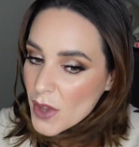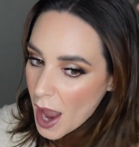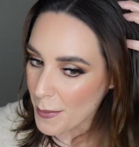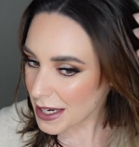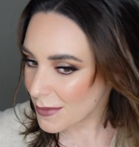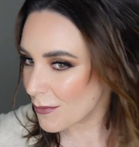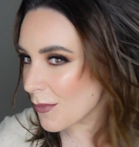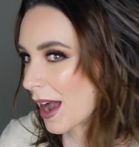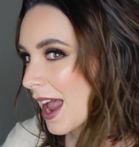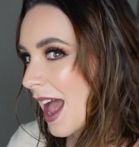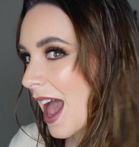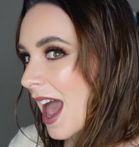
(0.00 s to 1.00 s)
I mean,
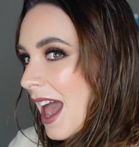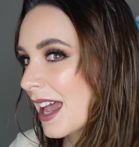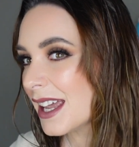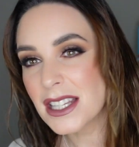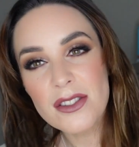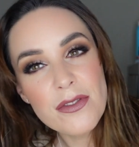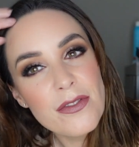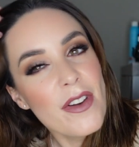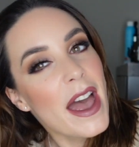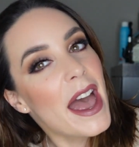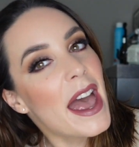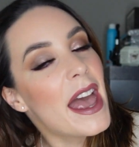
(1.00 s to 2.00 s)
my hair is
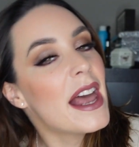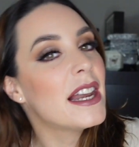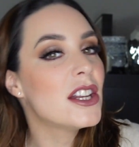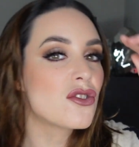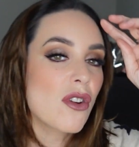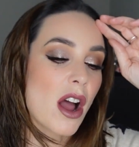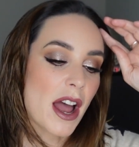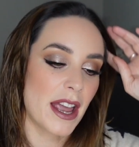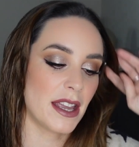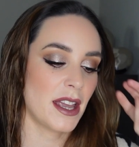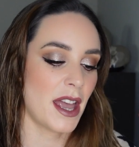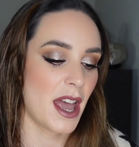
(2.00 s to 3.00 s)
fairly
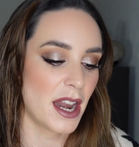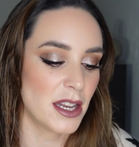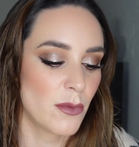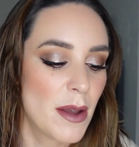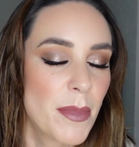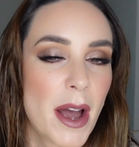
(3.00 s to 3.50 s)
dry anyway,